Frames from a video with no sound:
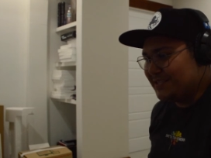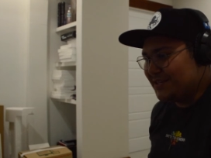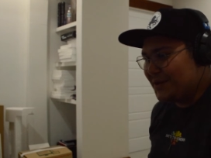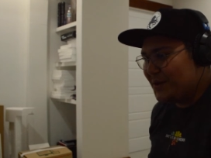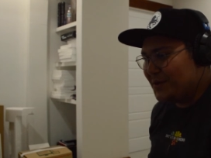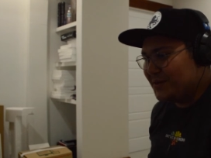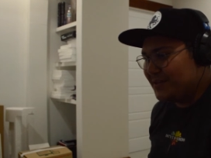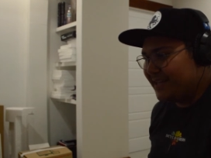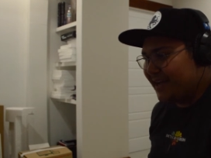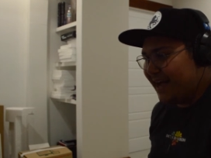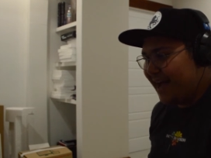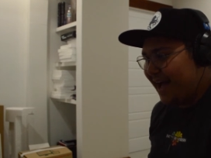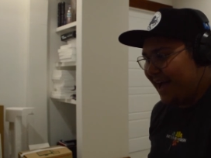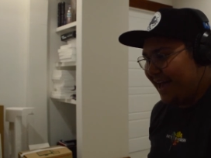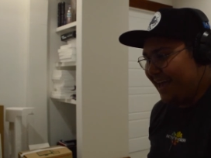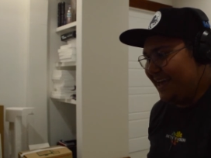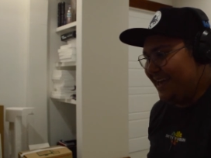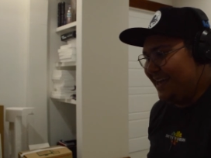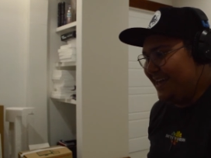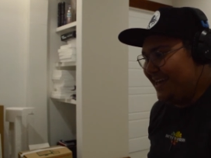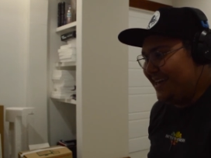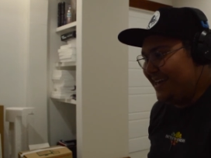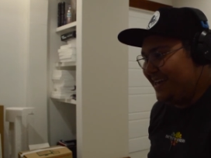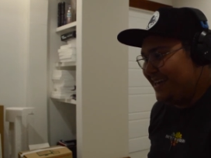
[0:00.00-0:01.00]
all die.
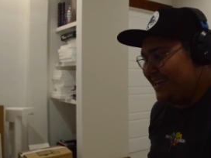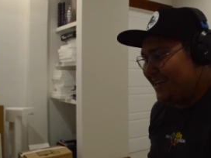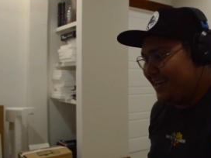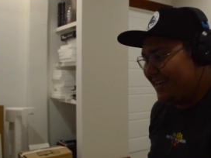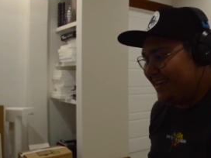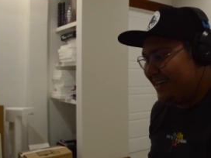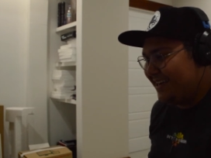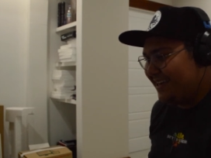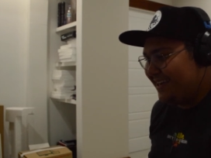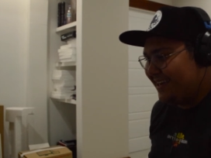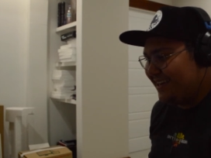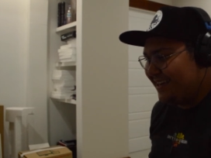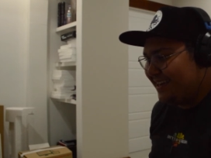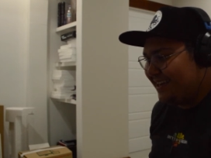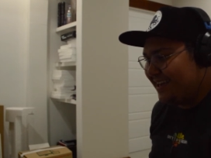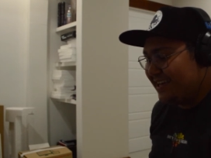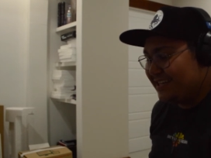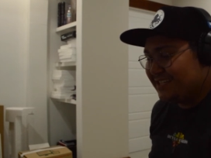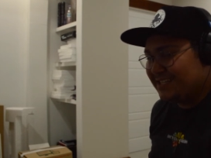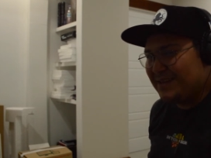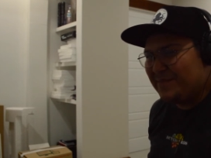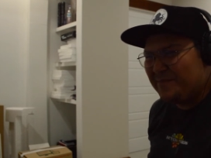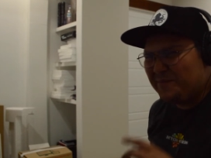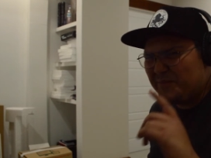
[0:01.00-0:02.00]

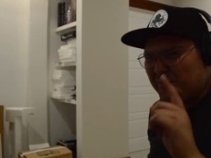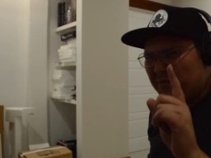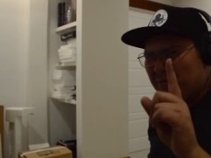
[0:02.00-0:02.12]
Except for